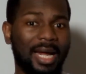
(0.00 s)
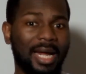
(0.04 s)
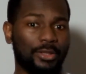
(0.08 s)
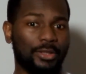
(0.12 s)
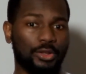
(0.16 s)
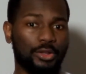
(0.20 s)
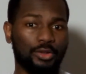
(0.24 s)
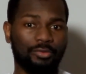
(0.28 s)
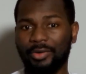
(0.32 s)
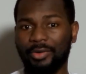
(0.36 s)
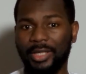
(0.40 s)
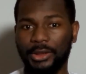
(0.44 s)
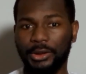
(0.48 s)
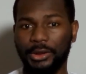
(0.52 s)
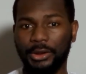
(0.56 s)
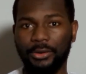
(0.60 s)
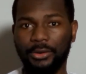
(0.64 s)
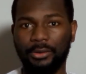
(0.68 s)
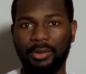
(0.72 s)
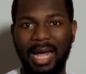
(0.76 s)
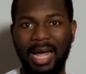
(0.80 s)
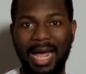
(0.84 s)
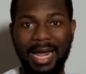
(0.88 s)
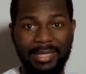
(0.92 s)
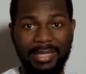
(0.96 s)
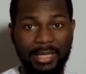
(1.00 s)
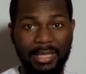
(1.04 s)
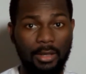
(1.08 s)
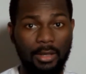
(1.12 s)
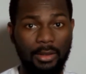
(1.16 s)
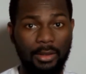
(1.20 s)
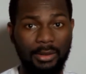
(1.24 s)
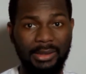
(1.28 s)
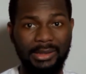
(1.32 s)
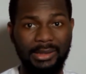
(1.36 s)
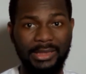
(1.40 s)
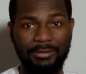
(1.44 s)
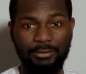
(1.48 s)
and duration, and the
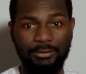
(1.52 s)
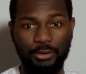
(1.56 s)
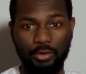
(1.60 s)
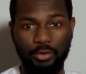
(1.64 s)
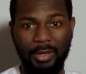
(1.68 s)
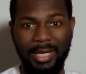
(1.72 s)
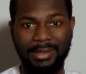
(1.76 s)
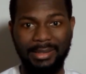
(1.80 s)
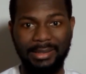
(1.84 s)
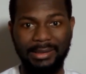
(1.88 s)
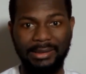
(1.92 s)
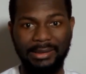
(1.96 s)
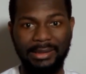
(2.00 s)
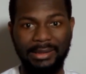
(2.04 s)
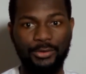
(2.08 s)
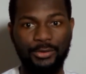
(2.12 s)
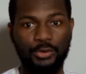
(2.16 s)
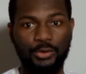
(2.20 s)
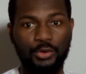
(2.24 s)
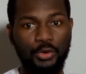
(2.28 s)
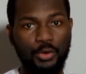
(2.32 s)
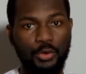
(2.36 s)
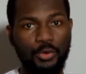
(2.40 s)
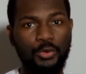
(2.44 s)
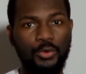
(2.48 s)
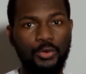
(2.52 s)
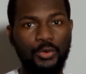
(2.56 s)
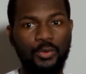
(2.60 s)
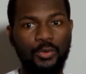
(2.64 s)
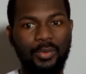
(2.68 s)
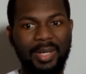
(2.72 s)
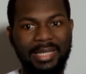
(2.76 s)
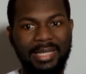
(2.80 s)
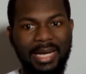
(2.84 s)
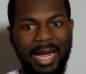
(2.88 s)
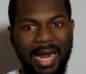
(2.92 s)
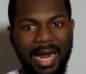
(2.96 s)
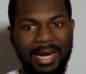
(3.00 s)
cognitive strategies used to
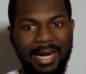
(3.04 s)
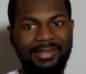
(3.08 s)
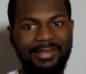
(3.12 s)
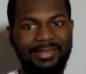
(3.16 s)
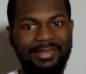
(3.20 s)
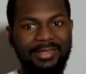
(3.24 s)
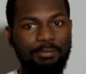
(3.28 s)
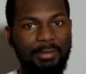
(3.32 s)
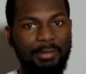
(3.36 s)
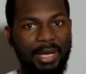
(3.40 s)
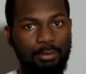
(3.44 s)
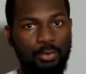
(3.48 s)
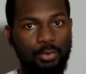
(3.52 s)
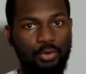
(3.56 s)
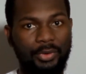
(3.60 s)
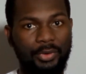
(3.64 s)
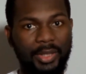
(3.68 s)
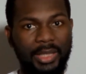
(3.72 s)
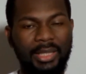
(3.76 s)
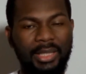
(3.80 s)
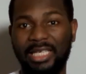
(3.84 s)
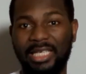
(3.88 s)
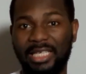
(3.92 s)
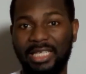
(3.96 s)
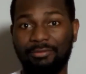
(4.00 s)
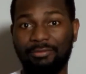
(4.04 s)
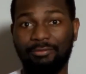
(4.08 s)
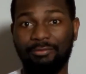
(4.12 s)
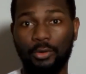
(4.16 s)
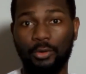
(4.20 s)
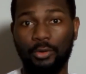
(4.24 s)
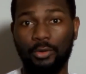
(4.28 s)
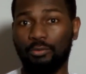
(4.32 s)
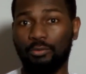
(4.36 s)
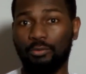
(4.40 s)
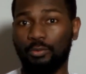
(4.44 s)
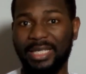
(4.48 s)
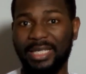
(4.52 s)
enhance memory
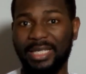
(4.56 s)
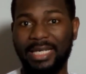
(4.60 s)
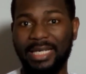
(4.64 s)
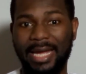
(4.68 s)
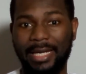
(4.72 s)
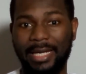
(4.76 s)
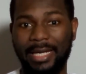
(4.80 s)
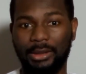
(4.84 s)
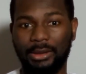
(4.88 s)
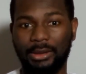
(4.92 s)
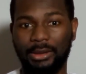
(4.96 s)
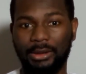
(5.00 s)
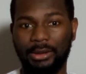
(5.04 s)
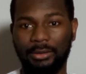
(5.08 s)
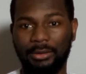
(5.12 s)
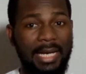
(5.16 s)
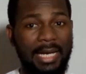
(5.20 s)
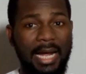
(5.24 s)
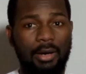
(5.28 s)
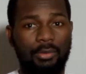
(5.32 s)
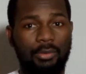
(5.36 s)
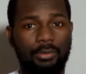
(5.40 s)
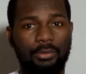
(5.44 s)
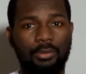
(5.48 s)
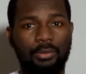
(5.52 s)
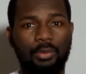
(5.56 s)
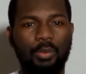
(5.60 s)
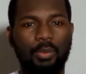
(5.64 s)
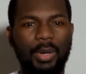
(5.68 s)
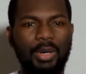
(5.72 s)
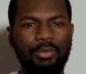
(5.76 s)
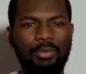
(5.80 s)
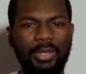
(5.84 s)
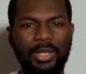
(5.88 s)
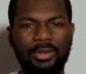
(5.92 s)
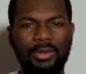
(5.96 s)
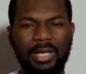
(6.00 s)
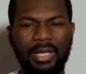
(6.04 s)
evolve with age. Now,
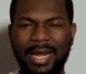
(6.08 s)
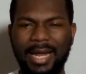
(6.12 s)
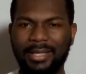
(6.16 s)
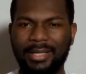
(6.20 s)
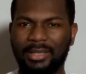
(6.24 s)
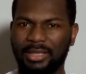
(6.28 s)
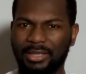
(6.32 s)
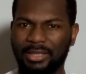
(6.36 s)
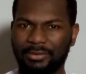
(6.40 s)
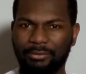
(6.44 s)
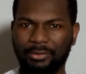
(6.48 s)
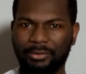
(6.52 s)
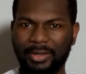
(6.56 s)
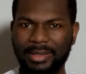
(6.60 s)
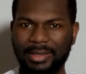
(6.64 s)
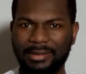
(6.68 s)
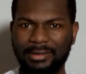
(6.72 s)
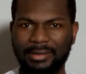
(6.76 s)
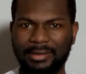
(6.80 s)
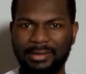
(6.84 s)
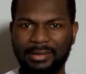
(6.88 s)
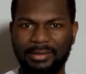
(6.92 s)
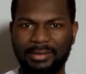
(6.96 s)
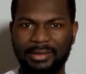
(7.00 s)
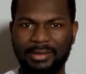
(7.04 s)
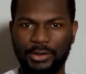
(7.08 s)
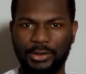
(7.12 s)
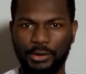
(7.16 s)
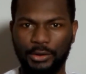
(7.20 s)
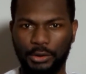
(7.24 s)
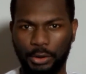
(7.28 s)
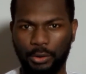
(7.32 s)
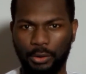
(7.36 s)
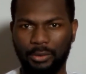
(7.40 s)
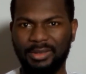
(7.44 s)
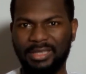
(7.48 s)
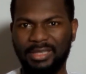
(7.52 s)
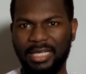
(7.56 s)
when we look at differences in
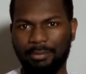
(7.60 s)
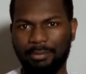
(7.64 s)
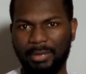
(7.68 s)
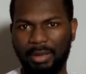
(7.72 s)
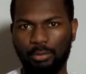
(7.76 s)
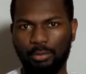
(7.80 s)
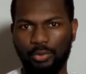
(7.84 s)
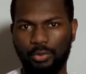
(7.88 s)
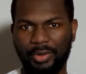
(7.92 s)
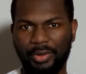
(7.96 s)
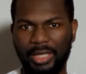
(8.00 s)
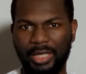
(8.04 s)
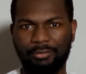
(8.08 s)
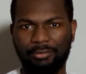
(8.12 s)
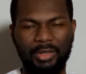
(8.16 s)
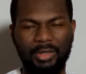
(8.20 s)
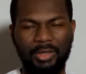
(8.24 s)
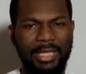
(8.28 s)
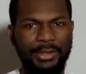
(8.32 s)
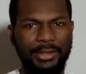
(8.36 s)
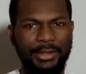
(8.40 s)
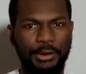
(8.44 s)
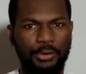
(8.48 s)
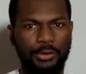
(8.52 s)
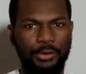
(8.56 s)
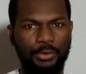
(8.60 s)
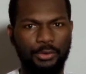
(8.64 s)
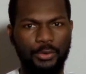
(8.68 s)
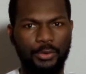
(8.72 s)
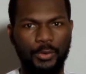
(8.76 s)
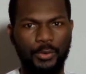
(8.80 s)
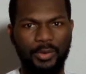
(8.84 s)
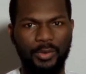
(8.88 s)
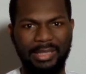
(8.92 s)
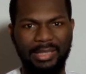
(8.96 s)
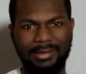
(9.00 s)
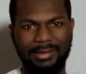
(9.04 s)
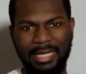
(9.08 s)
short term memory in relation
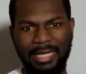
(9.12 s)
to its